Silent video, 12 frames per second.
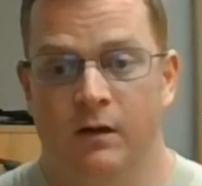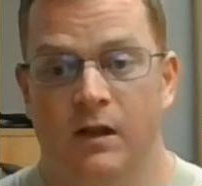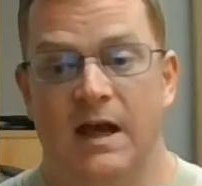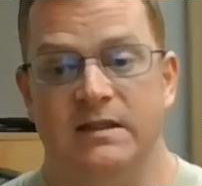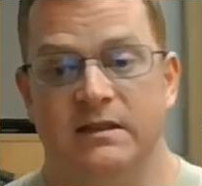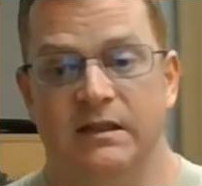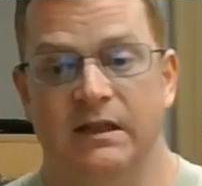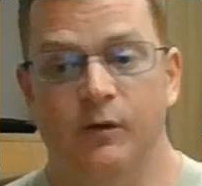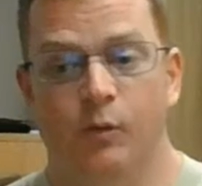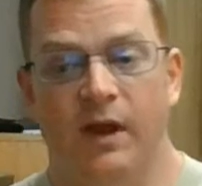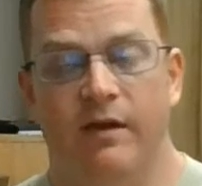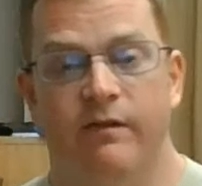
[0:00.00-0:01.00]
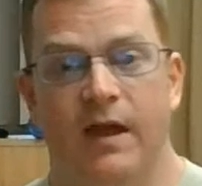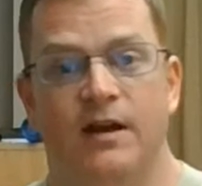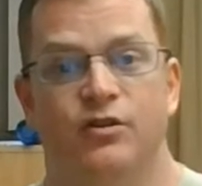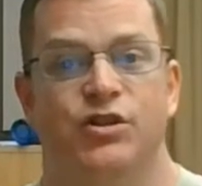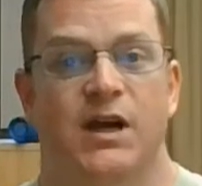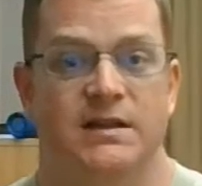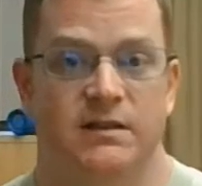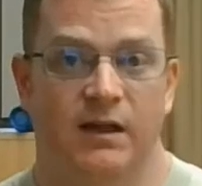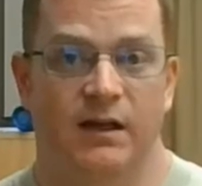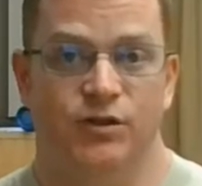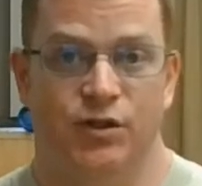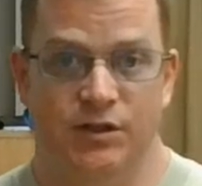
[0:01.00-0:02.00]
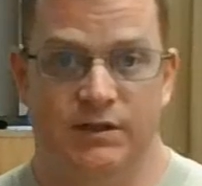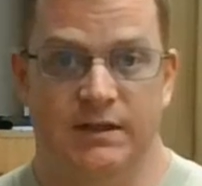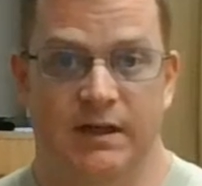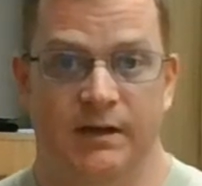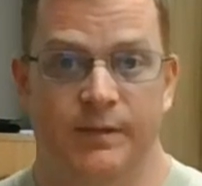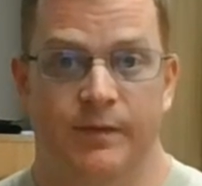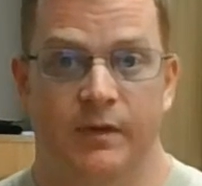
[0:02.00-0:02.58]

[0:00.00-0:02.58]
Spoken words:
Class C, we have energized electricity,